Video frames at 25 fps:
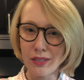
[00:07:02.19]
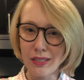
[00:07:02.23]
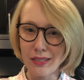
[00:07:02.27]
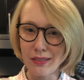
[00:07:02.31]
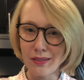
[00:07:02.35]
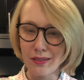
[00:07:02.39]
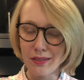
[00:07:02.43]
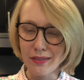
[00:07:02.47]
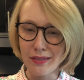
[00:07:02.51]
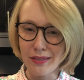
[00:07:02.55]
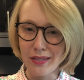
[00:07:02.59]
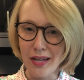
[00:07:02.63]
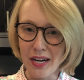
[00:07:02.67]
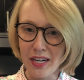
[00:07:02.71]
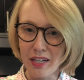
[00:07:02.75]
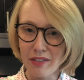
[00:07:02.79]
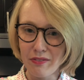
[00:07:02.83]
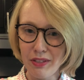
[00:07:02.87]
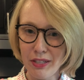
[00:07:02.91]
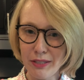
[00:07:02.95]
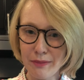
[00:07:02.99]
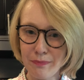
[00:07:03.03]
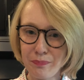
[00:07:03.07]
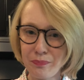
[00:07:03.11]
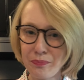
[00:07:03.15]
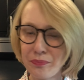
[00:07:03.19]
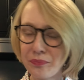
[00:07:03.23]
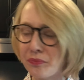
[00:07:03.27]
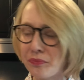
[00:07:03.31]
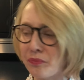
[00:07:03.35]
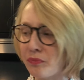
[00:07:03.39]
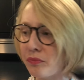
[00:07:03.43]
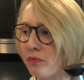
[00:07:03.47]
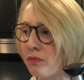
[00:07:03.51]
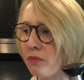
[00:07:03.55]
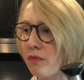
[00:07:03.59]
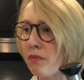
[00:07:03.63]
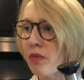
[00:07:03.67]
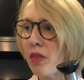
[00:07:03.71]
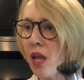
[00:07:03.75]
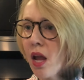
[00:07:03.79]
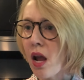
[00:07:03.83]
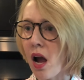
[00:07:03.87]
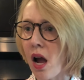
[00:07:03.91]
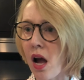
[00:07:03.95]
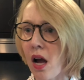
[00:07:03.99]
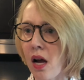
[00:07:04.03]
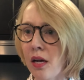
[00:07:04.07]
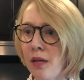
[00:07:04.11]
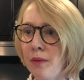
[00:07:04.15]
is inside of it.
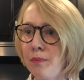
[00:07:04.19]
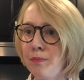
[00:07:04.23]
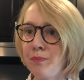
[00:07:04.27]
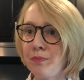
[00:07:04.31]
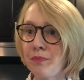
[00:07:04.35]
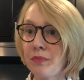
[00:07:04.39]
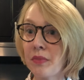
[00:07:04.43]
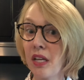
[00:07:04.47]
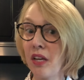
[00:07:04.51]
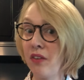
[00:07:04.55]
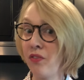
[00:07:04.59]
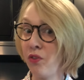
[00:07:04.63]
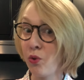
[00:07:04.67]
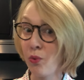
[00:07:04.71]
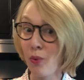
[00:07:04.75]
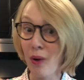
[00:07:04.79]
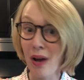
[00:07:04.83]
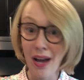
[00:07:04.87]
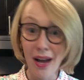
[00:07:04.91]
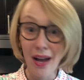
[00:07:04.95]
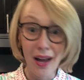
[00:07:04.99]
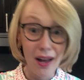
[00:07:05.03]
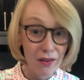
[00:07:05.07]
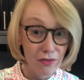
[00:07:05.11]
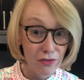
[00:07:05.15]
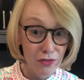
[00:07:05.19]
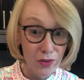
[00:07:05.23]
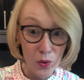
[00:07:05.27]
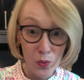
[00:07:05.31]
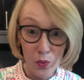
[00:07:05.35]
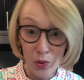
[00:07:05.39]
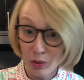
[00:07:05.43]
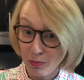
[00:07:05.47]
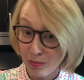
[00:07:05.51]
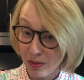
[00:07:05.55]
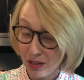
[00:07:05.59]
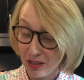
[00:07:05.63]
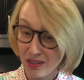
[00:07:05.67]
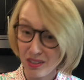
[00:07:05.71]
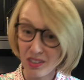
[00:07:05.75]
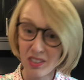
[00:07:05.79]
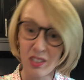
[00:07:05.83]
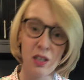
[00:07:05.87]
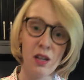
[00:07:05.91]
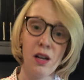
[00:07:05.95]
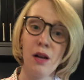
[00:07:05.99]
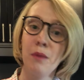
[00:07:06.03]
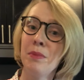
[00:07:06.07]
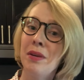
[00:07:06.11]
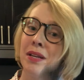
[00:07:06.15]
If you have a wooden
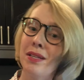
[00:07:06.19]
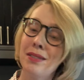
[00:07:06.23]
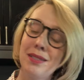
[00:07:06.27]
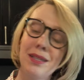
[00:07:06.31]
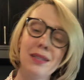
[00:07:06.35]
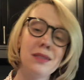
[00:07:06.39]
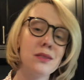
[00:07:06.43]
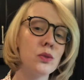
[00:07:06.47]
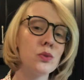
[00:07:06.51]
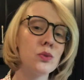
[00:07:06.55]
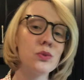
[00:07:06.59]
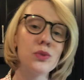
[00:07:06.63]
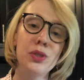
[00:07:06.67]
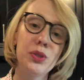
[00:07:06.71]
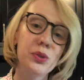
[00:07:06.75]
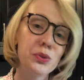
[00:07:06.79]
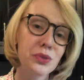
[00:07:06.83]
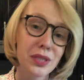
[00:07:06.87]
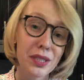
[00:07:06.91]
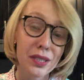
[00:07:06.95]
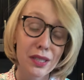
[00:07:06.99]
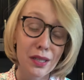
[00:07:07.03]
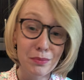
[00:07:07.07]
muddler, I'm not saying don't use it.